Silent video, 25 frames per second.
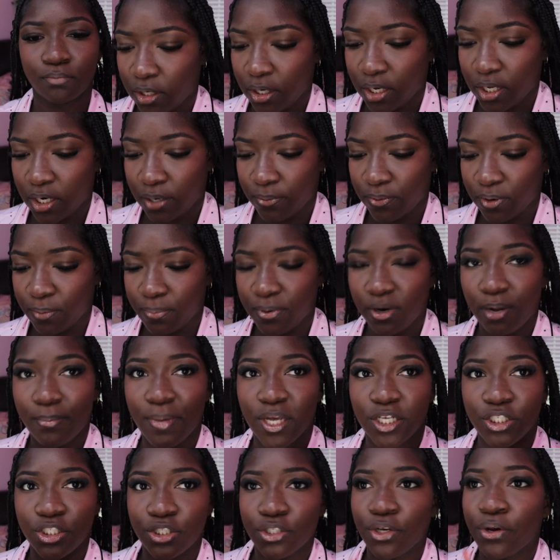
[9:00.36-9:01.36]
And then we're gonna put on
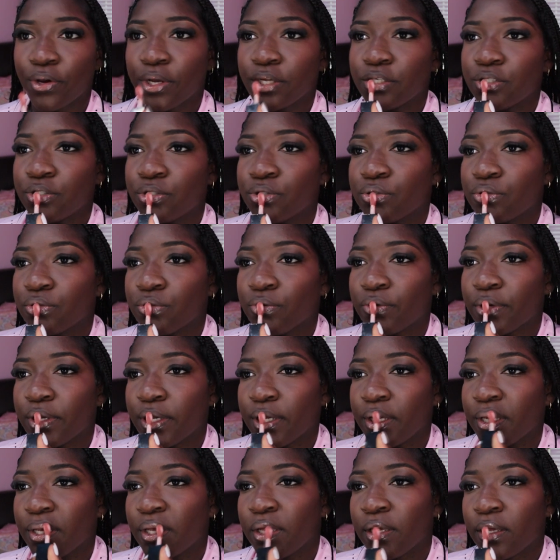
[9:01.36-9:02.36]
my shirt and
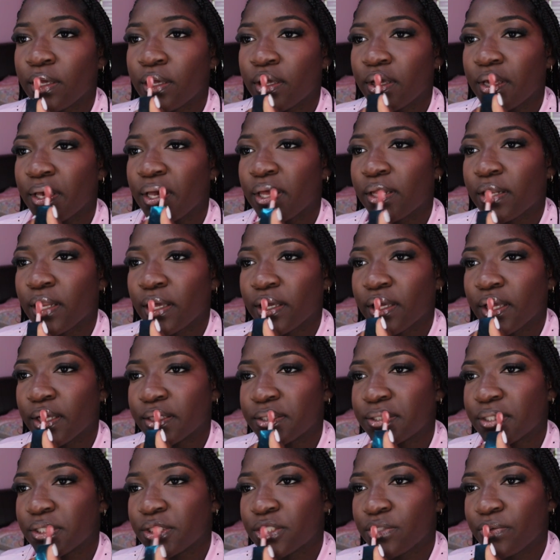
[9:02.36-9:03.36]
jewelry and like
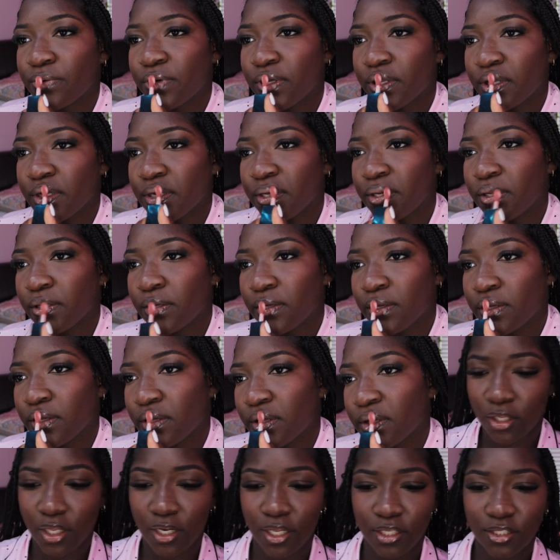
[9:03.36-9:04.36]
get situated.
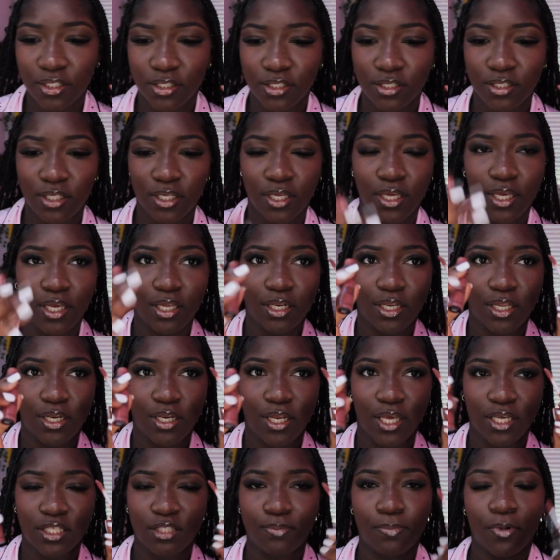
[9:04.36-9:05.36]
Then this is the
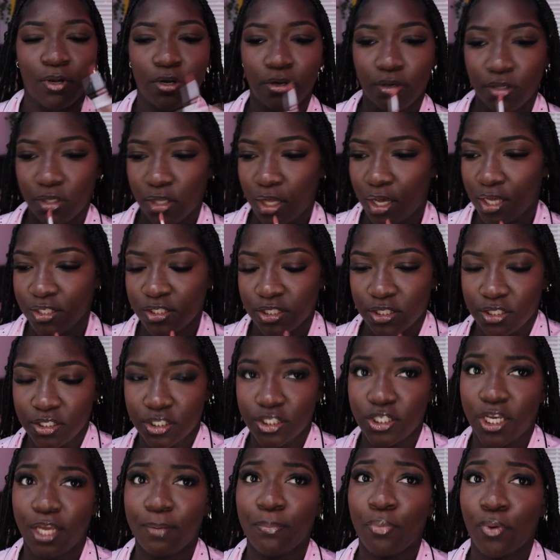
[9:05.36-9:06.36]
NYX butter gloss in
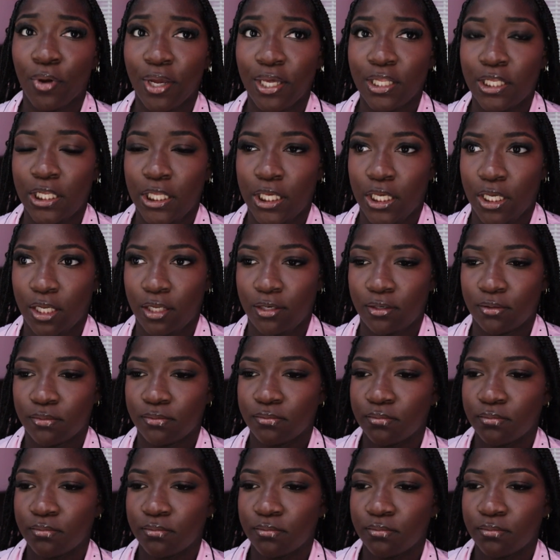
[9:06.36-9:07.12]
shade Praline.